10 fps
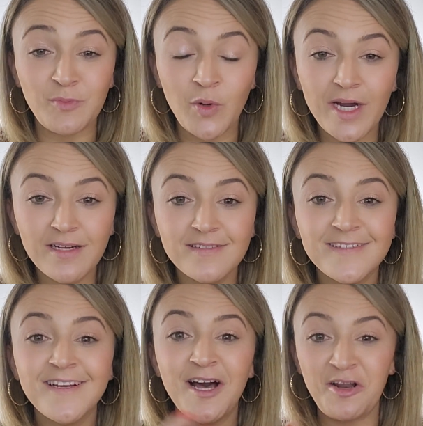more
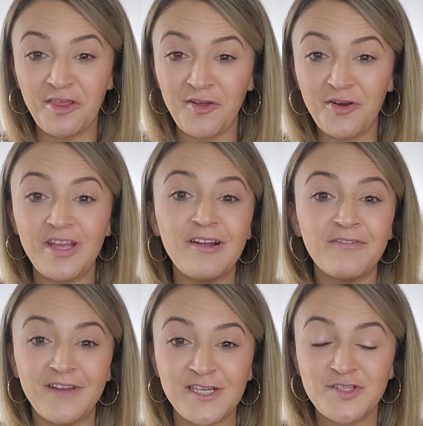on a 30-year
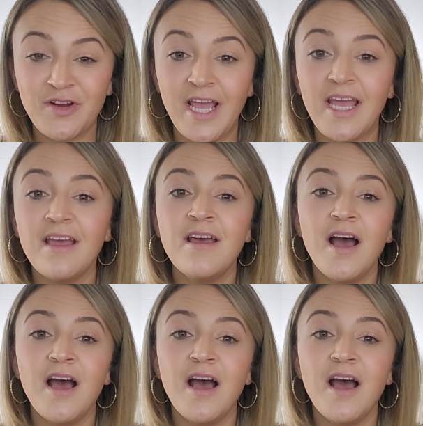fixed rate.